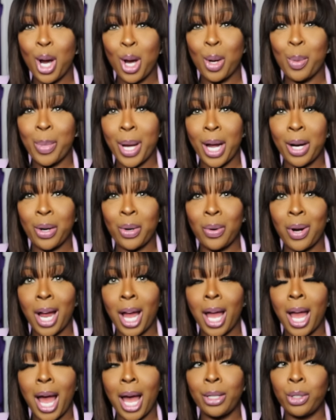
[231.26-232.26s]
on
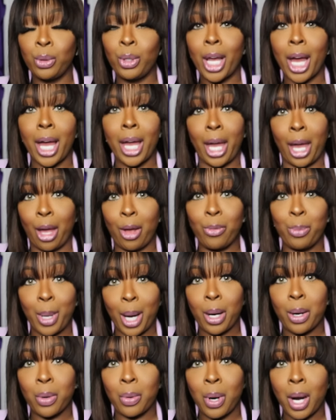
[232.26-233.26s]
Baccarat, I do not have
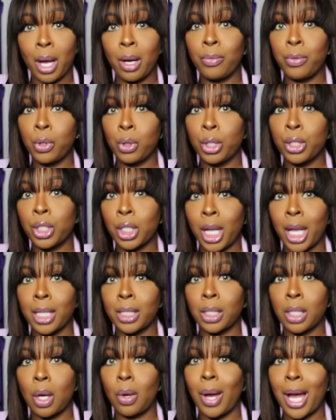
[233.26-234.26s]
Baccarat. Of course, you
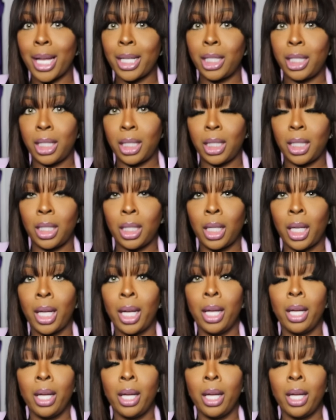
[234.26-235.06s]
guys know I did.